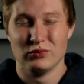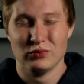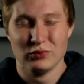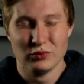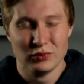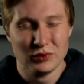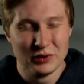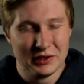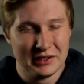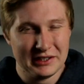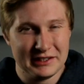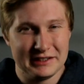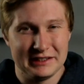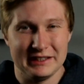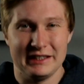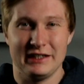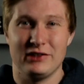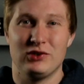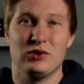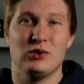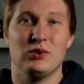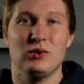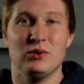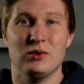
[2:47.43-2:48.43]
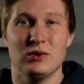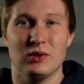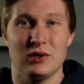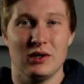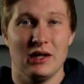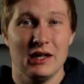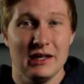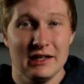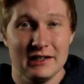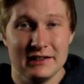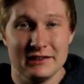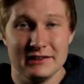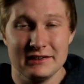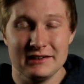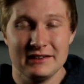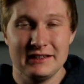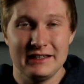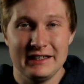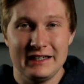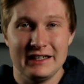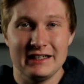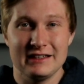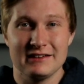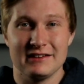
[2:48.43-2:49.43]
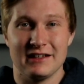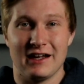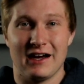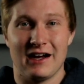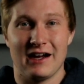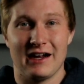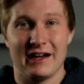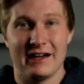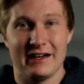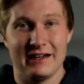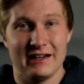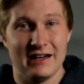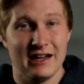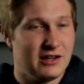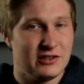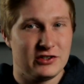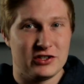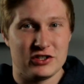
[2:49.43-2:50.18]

really cool leading line,